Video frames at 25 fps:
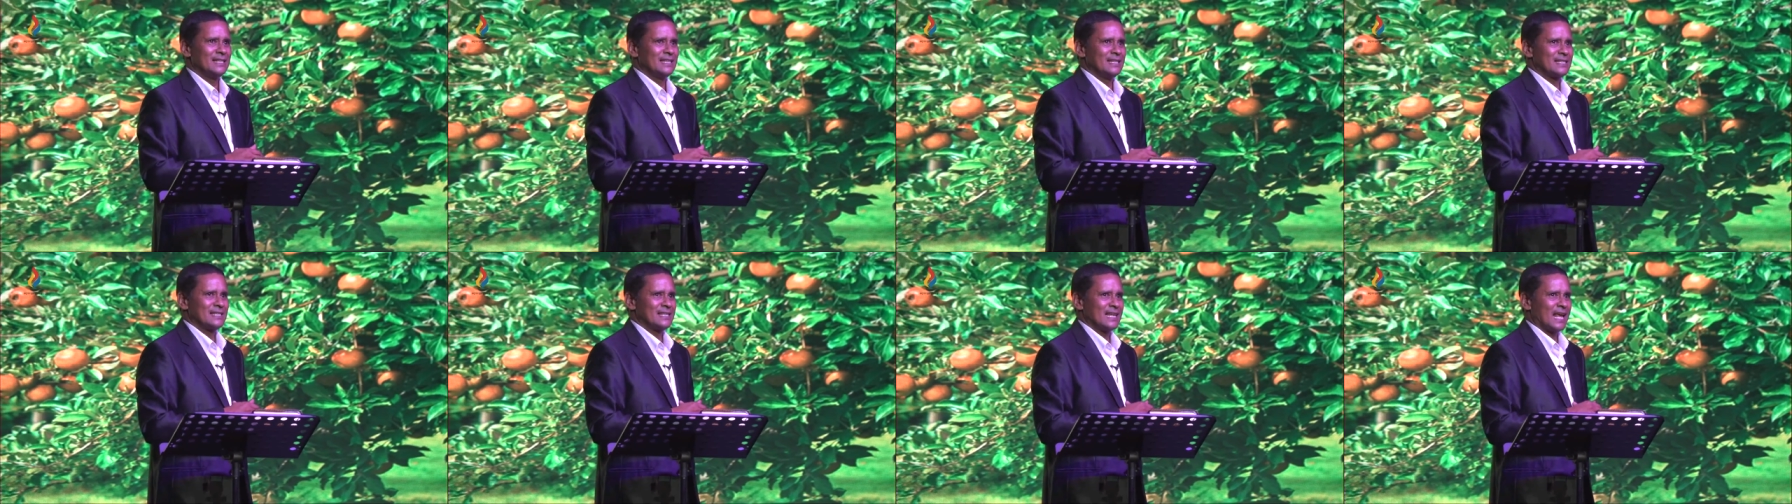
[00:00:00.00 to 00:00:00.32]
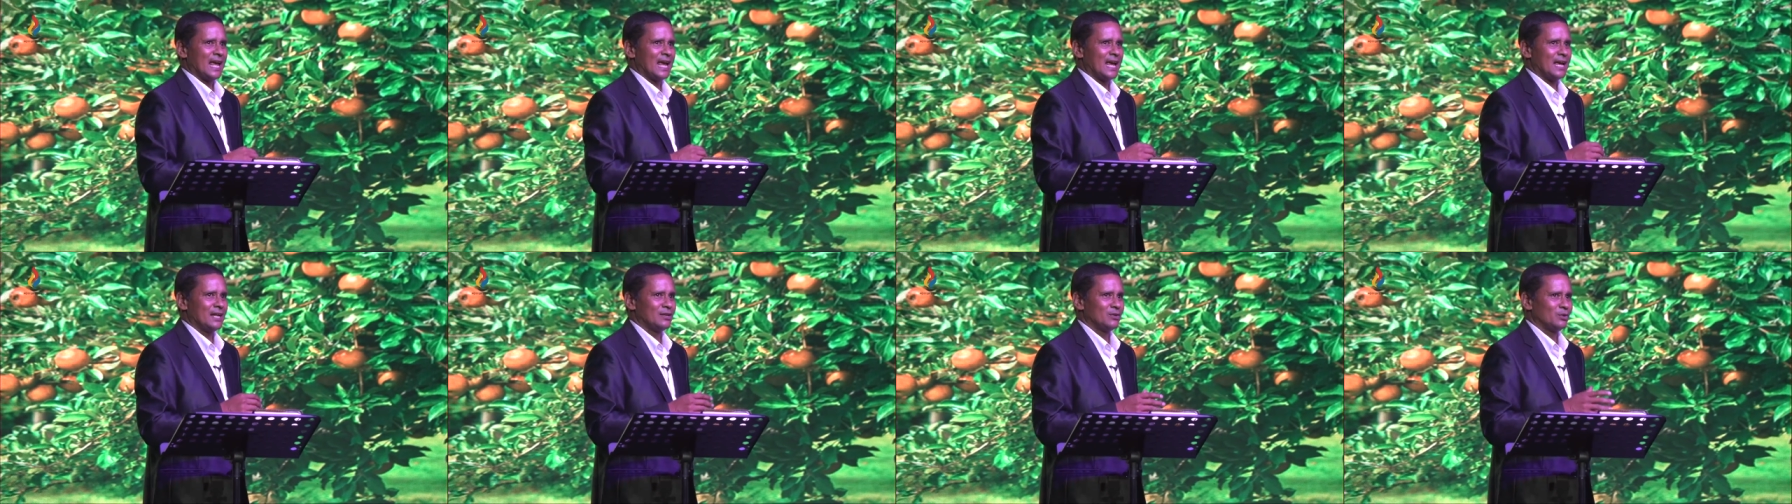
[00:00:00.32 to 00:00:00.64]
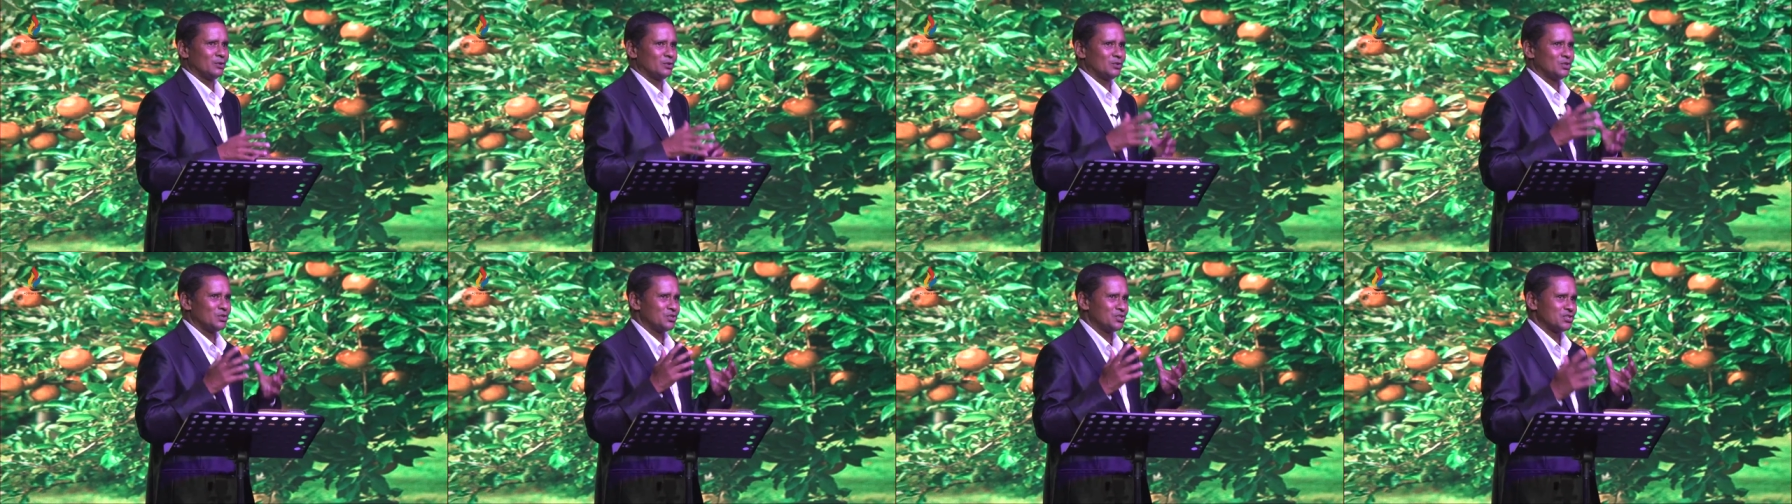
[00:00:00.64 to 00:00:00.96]
sand or
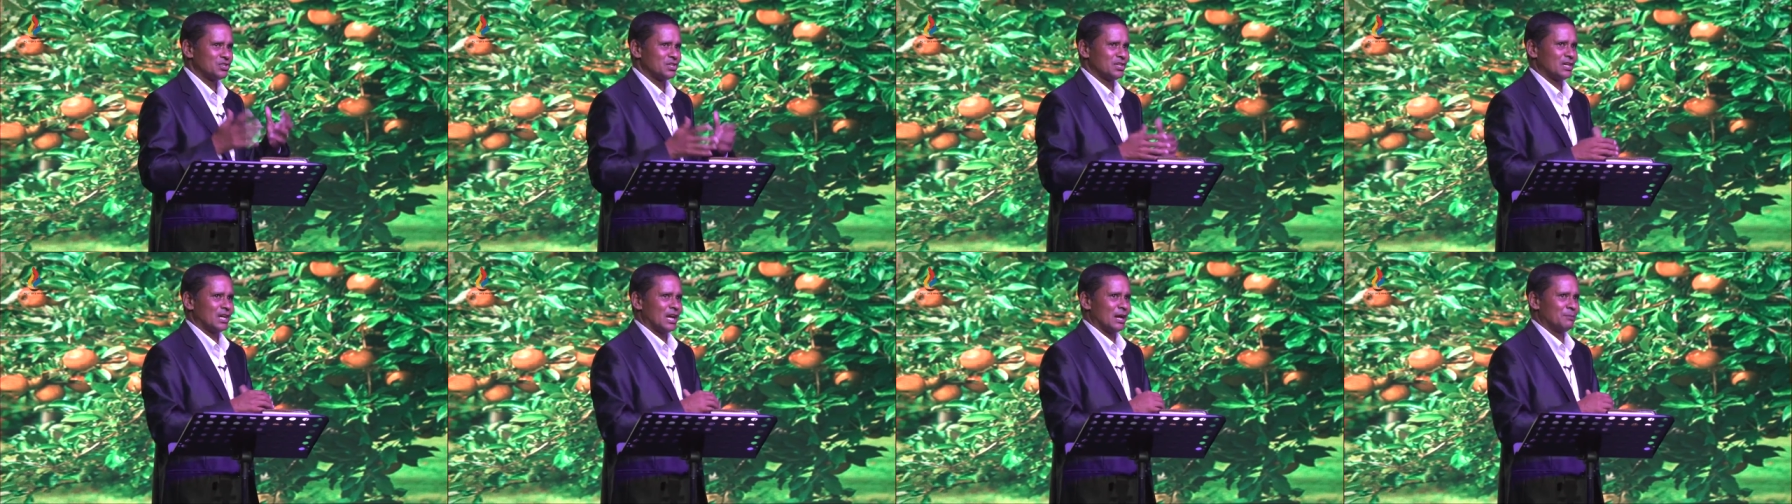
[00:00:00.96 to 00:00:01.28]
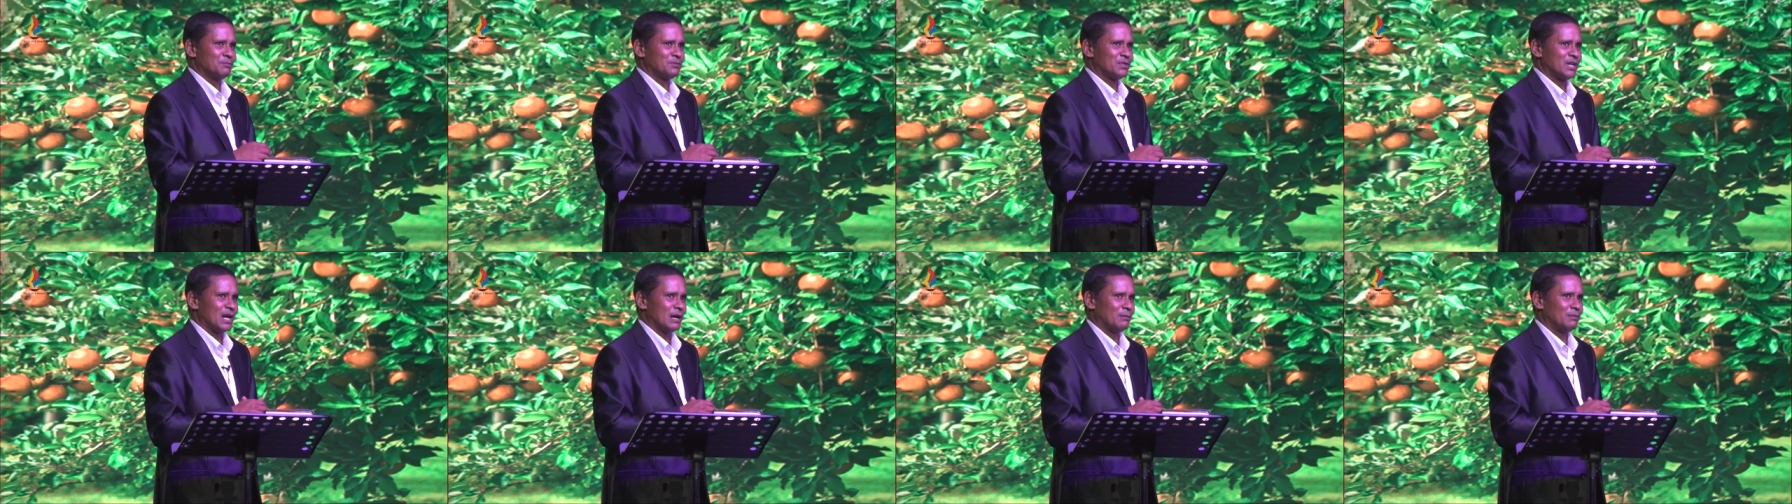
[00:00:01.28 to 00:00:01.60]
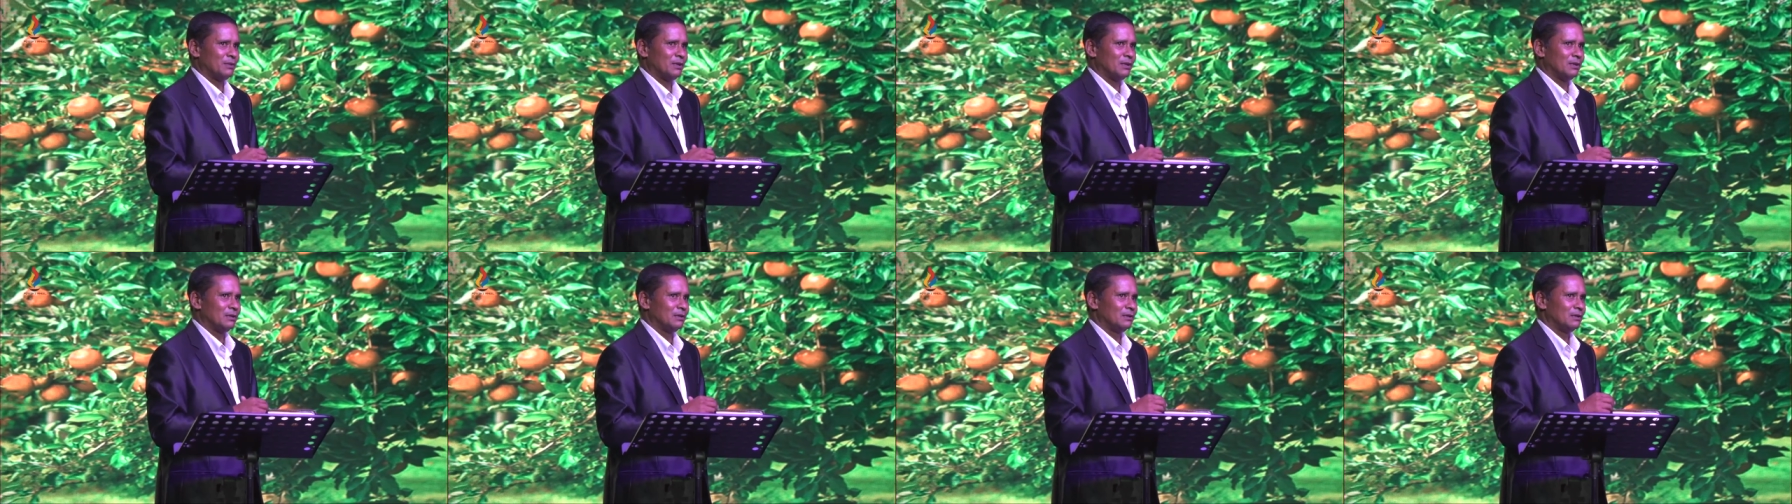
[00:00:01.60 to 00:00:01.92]
to stir up
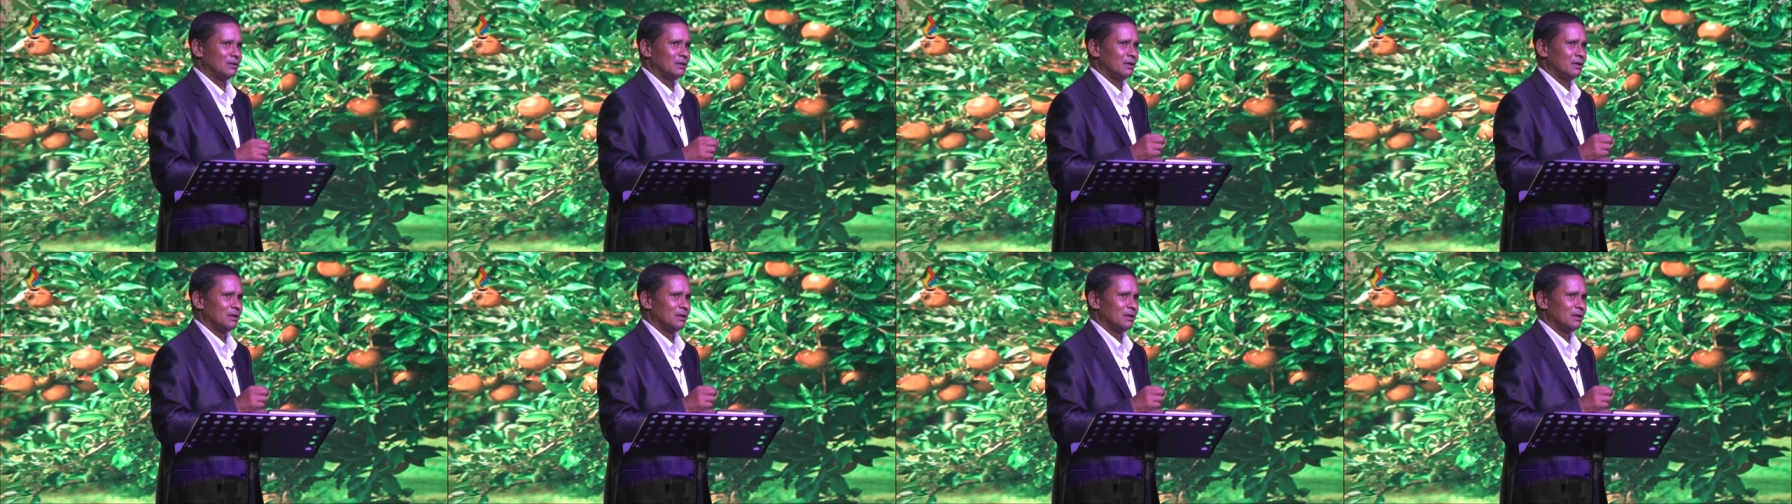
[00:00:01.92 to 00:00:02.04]
trouble.